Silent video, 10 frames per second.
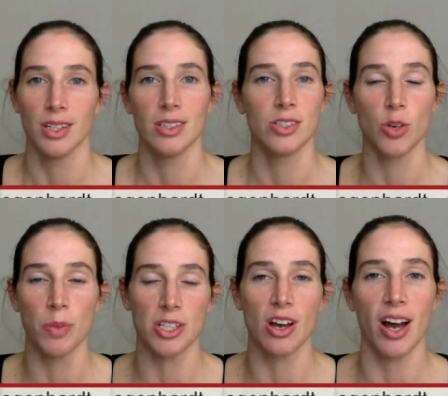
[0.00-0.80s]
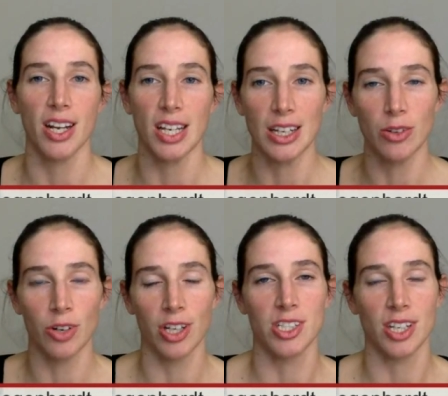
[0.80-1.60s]
super tiny in
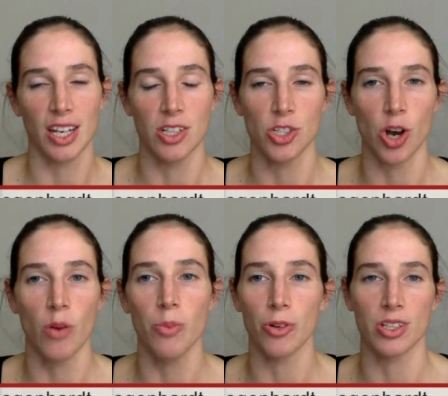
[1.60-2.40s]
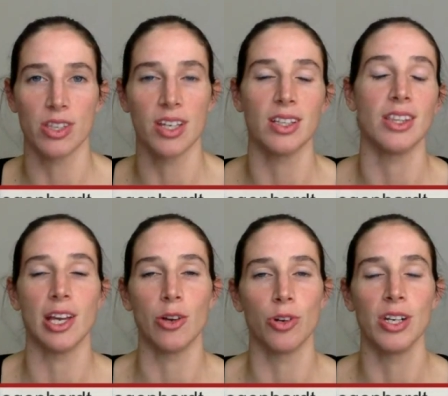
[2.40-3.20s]
order to get a job, or to think that
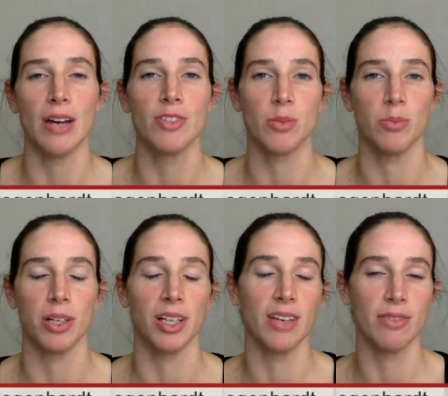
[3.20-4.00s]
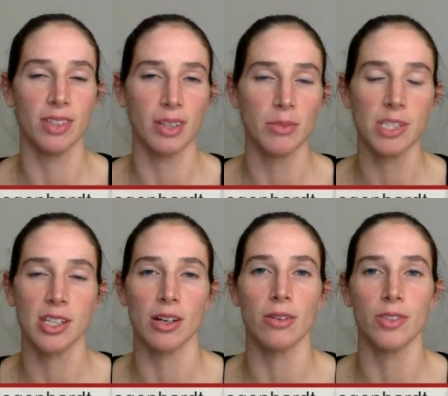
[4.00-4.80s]
they're good enough, to believe in
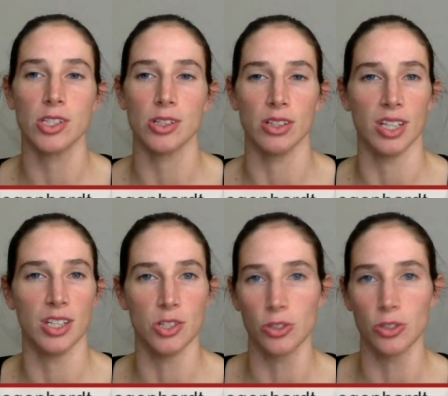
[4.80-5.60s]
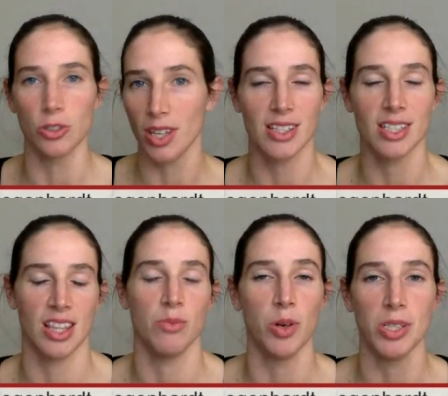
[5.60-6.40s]
themselves, to enjoy their
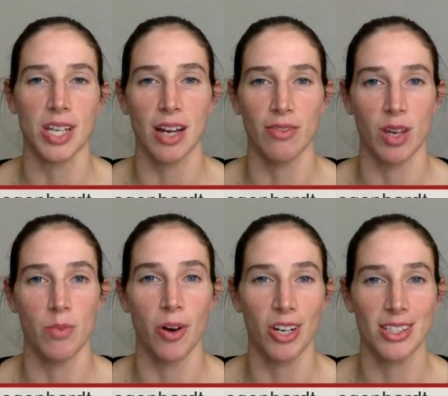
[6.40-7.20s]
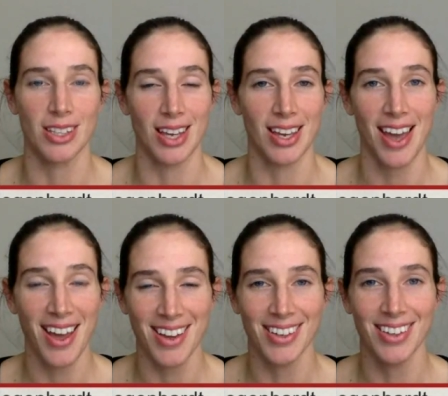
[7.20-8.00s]
dancing, to get the most out of their bodies
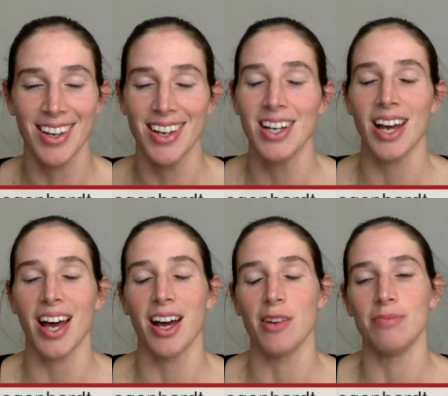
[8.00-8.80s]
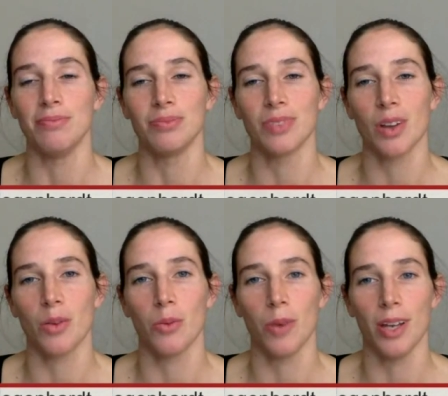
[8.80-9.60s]
that they can,
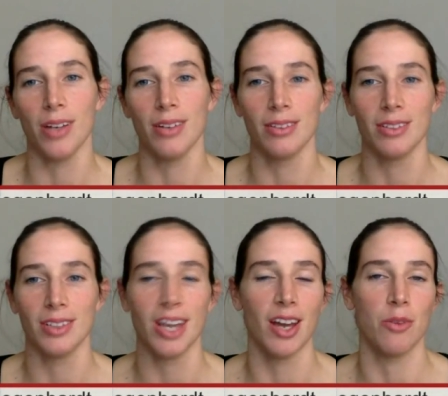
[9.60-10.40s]
when, yeah,